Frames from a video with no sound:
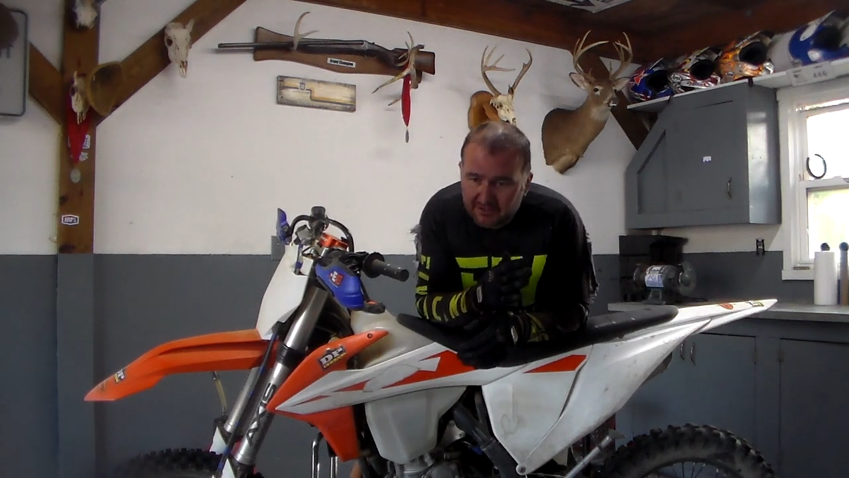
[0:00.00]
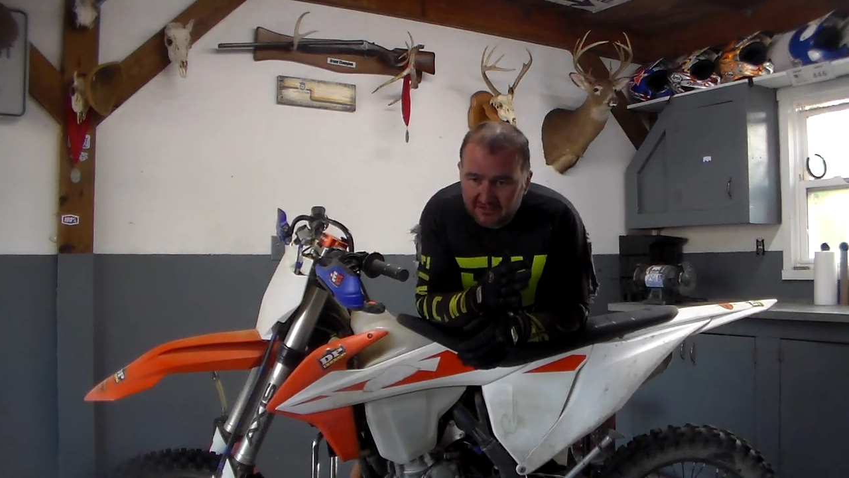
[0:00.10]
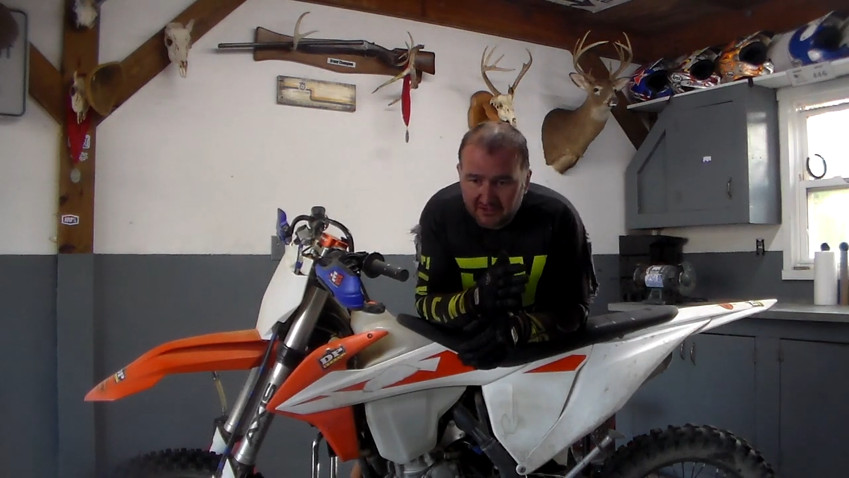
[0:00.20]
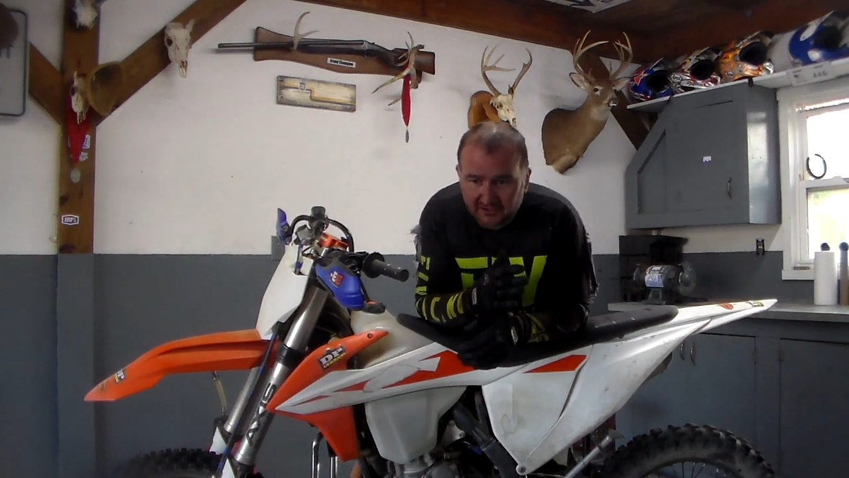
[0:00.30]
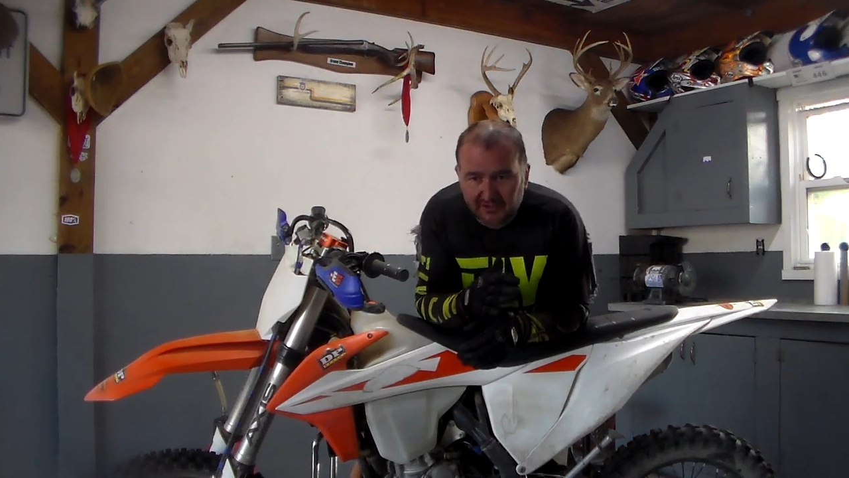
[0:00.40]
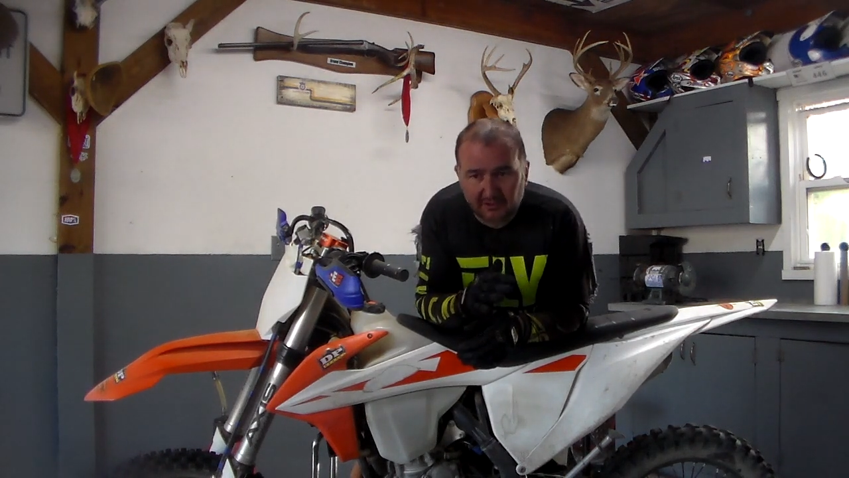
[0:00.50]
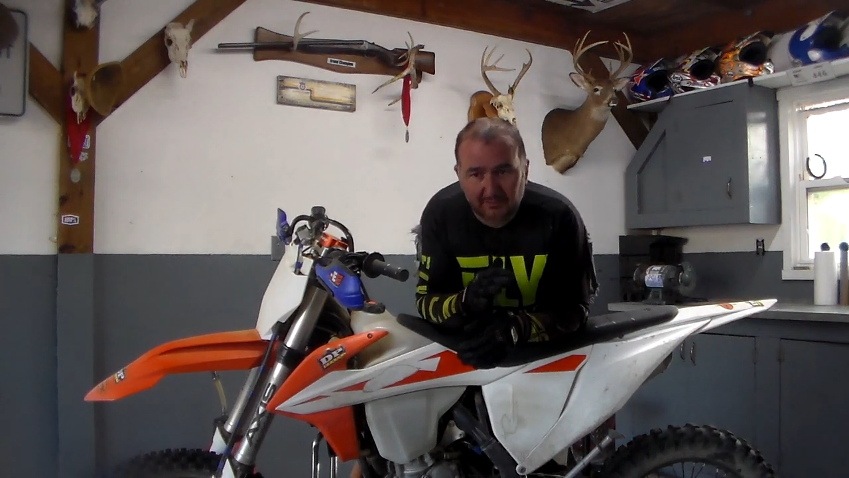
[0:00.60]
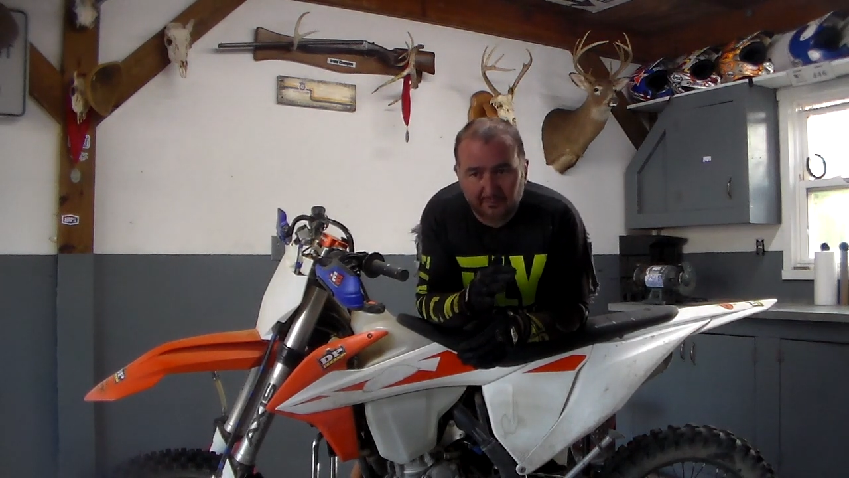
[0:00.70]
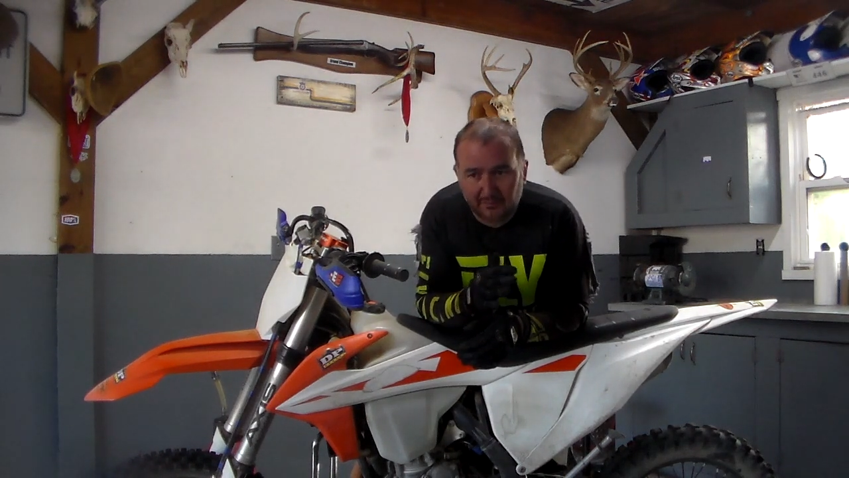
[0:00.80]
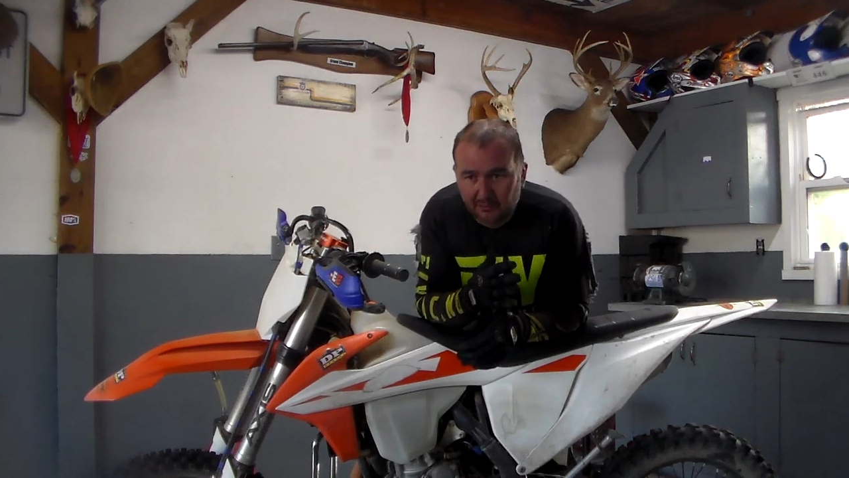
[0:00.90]
but still
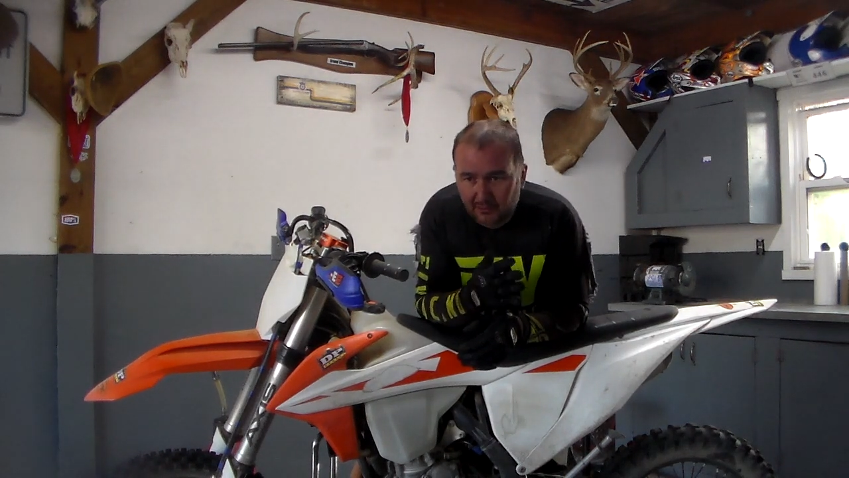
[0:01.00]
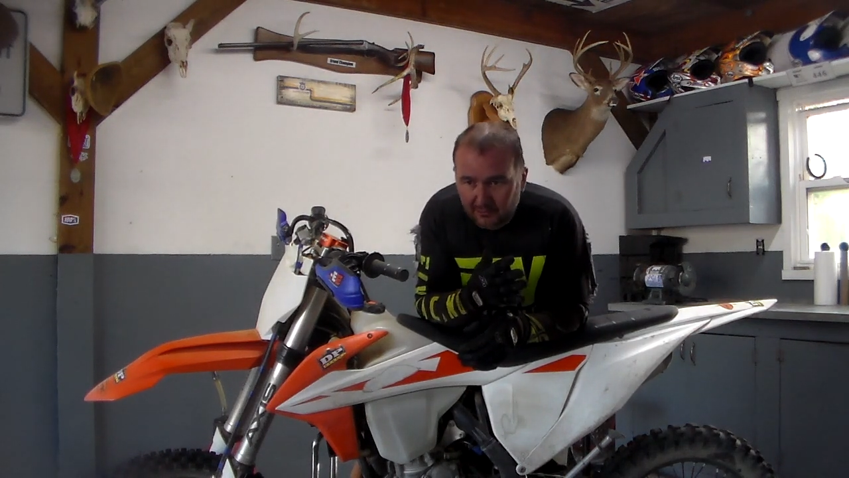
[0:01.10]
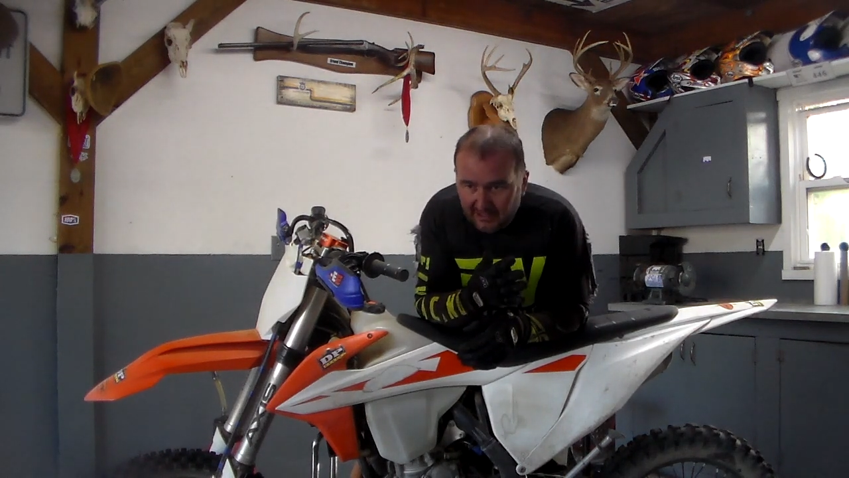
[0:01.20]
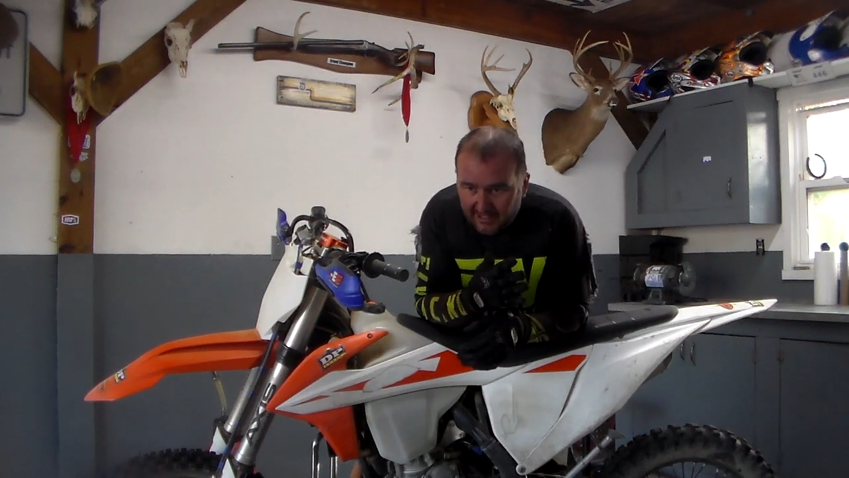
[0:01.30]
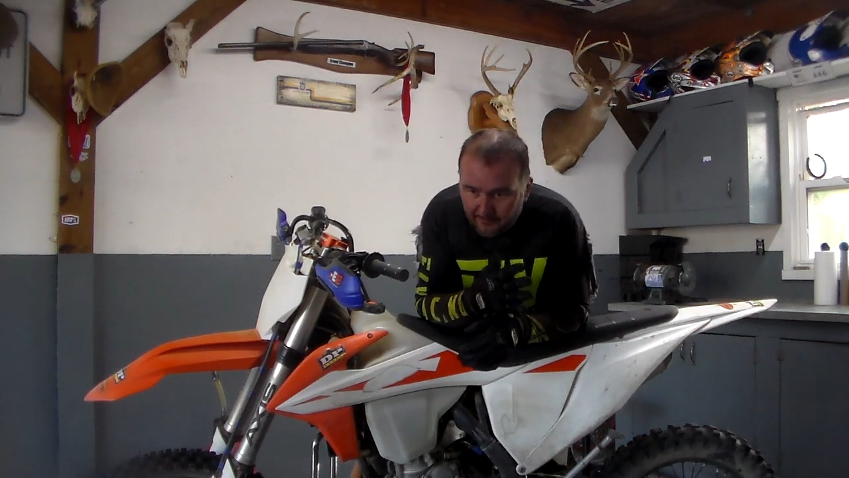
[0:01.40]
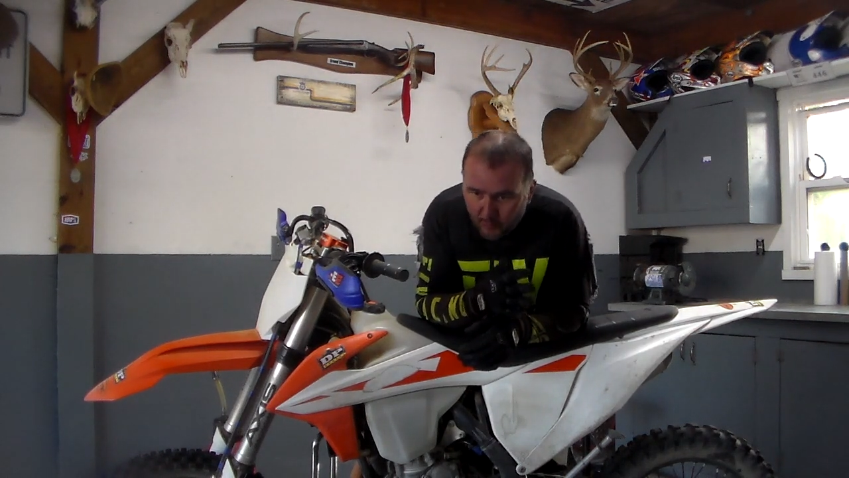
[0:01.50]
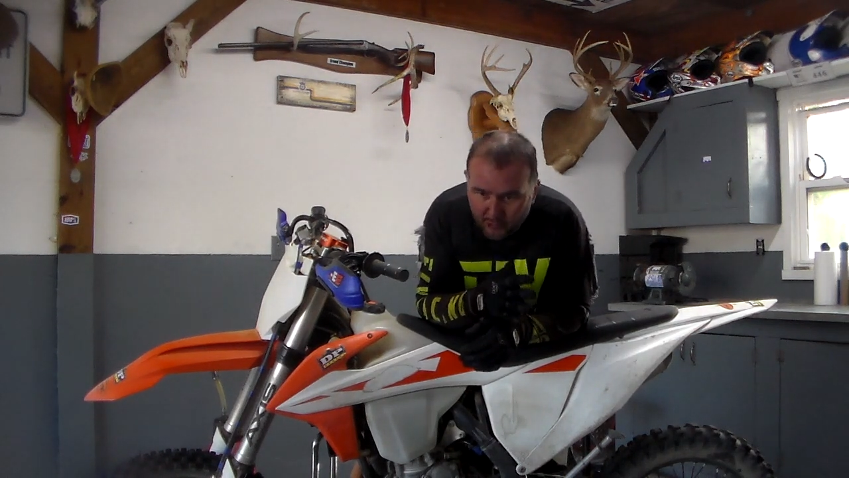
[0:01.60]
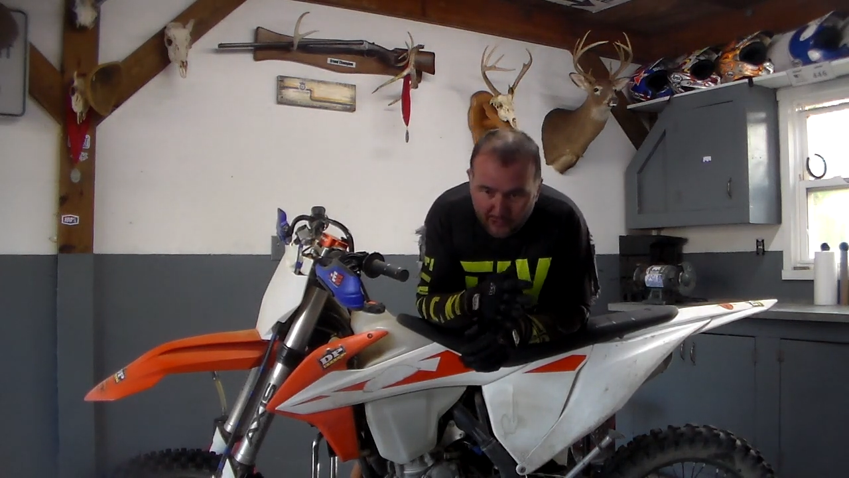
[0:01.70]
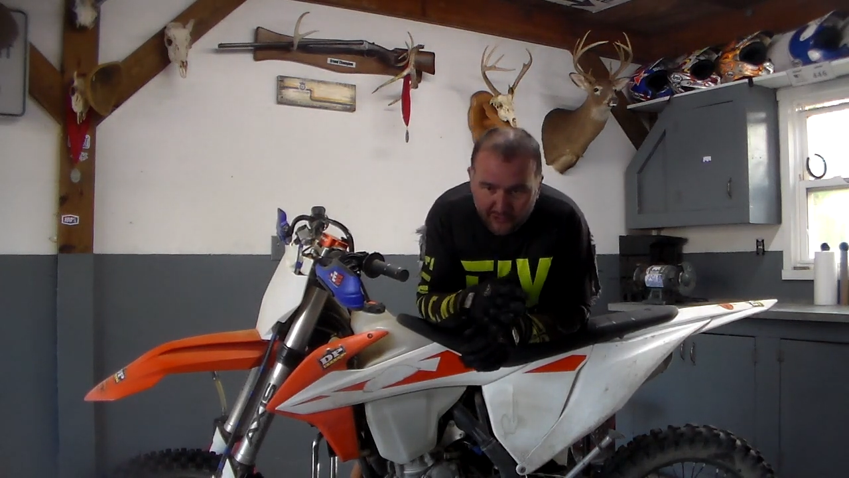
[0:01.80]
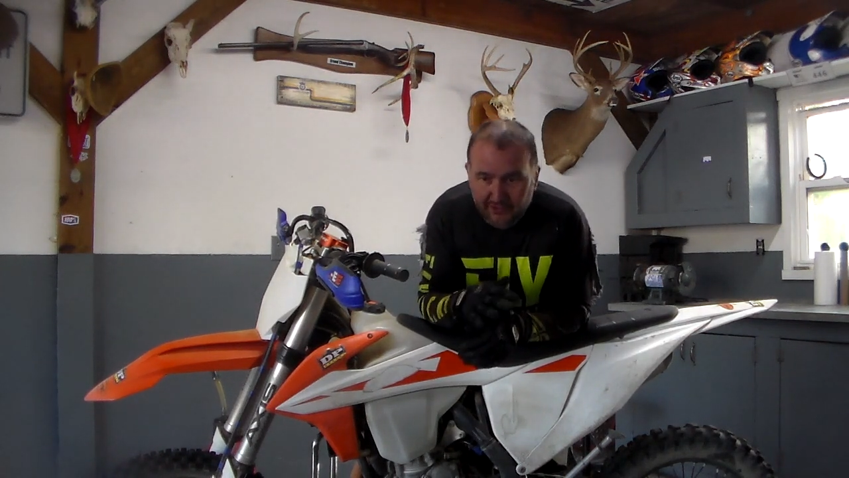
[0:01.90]
you want to rely
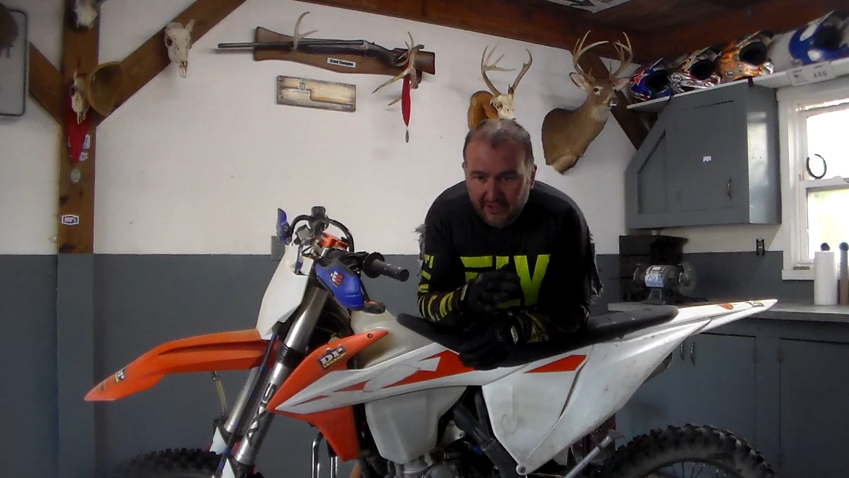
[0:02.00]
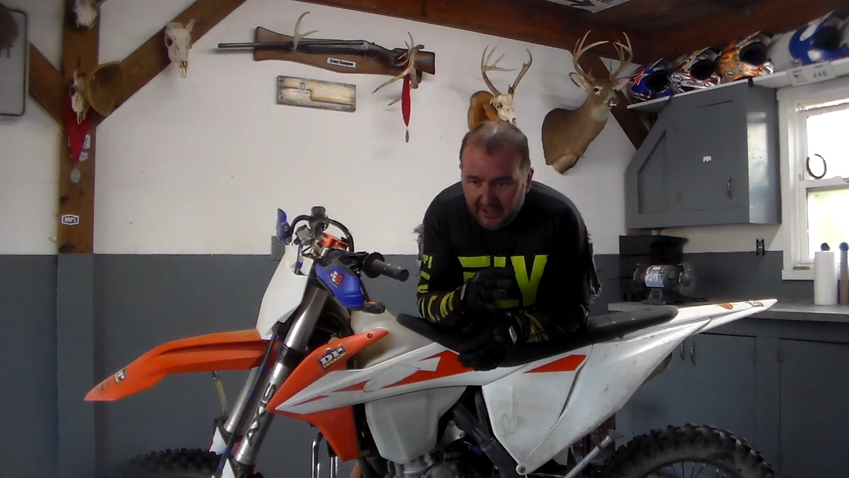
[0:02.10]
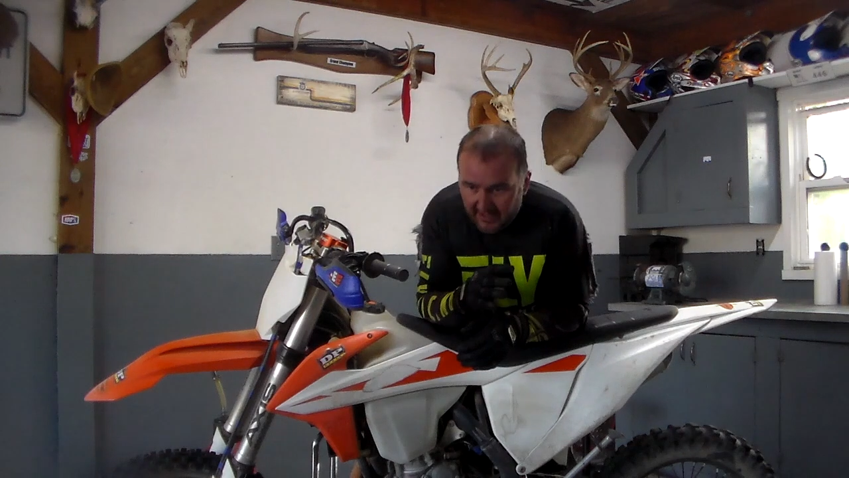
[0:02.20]
more on